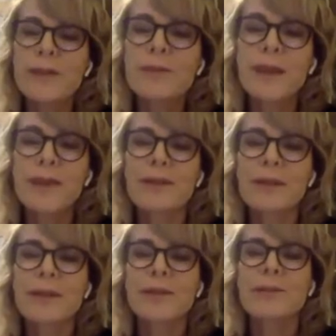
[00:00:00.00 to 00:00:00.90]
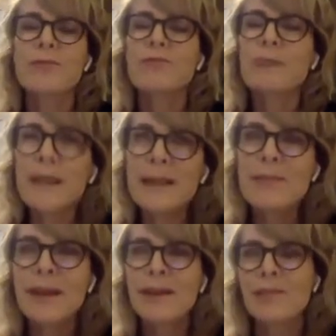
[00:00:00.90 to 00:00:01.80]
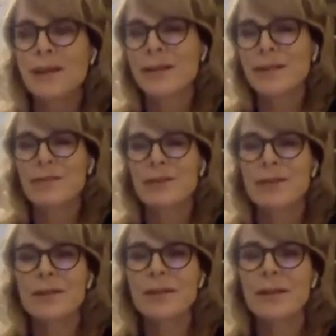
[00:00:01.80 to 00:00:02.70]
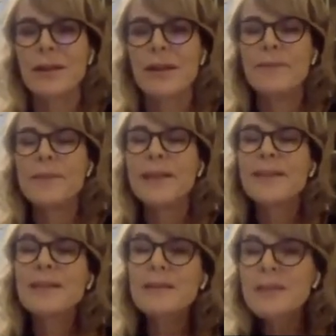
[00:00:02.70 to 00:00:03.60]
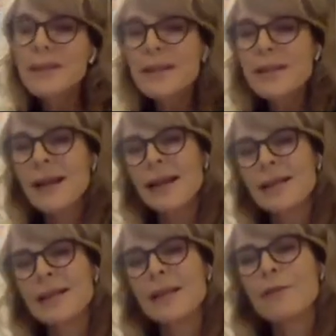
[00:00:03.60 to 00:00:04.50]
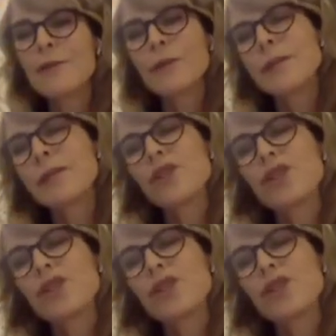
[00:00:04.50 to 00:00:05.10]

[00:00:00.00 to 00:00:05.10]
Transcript: victim advocates really make a big difference? Can civil society influence